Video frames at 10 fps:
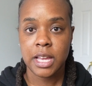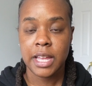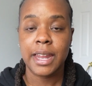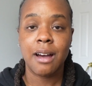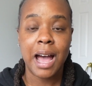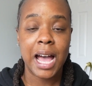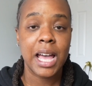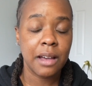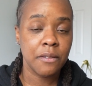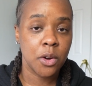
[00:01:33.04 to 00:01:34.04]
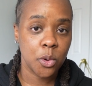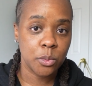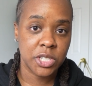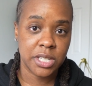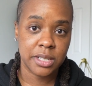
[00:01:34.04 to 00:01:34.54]
Now, I have a
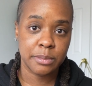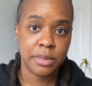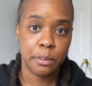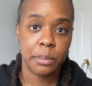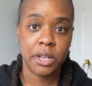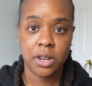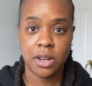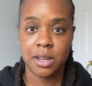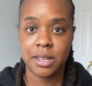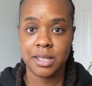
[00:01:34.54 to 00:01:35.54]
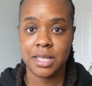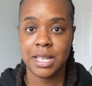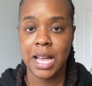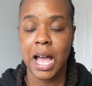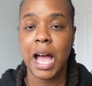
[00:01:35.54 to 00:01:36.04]
home gym because
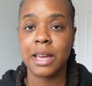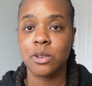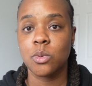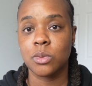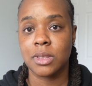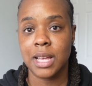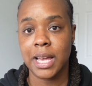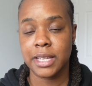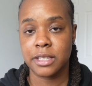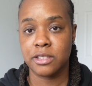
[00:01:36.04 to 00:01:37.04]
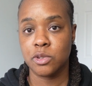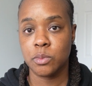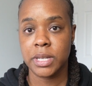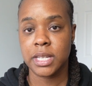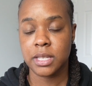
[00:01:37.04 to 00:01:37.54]
I don't like to
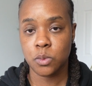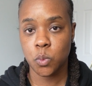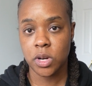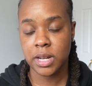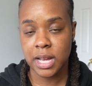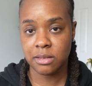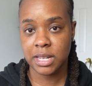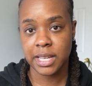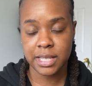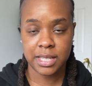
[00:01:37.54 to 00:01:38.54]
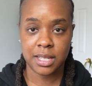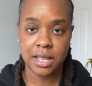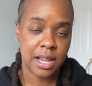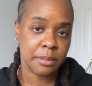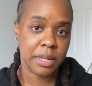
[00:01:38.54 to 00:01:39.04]
mix workout days and
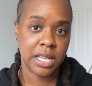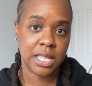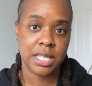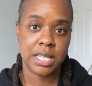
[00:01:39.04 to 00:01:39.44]
climb days.